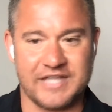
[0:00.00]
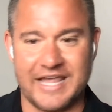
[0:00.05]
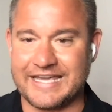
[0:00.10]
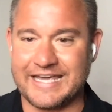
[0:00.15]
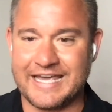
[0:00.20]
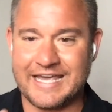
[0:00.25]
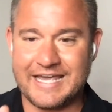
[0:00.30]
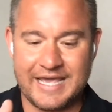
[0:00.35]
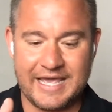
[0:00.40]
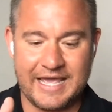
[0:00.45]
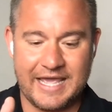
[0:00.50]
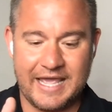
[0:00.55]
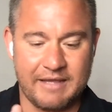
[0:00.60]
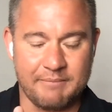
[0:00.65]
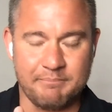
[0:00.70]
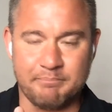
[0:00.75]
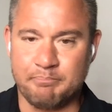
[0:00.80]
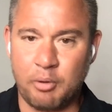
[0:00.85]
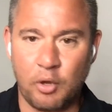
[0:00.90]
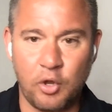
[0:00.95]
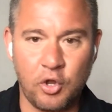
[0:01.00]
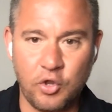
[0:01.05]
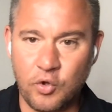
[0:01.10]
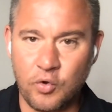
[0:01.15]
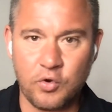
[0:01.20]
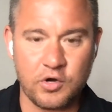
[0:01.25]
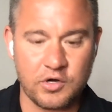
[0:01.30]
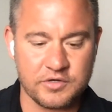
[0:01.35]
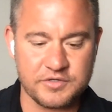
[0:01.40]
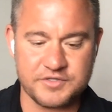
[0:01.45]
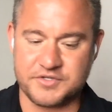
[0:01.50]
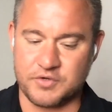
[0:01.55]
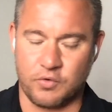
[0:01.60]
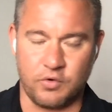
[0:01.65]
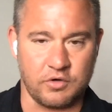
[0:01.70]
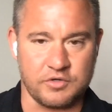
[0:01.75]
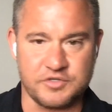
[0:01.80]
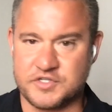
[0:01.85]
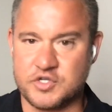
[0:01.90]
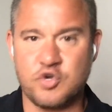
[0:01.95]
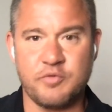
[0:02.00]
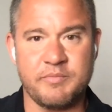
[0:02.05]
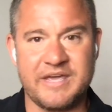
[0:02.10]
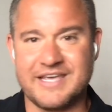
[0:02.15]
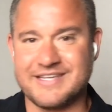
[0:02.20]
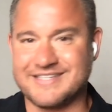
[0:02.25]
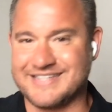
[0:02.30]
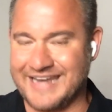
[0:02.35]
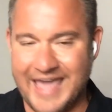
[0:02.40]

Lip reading: Like bullhorns or zoomies